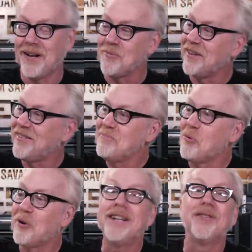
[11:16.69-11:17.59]
I want to see
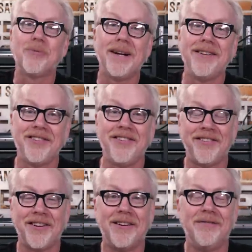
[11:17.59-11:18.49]
more
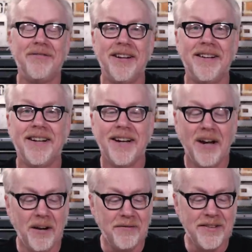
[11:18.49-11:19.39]
iterations of the,
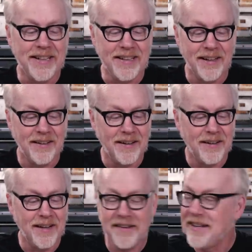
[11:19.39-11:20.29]
of the, uh,
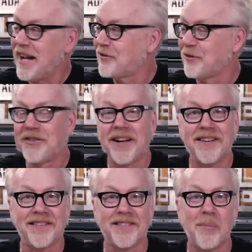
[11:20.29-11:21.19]
uh, the
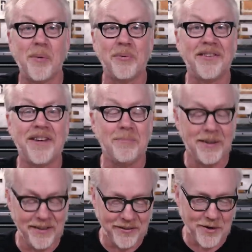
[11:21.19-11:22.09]
exercise that someone was
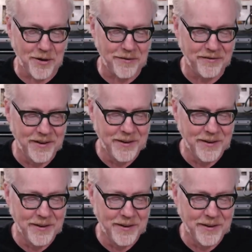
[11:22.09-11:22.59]
attempting to solve.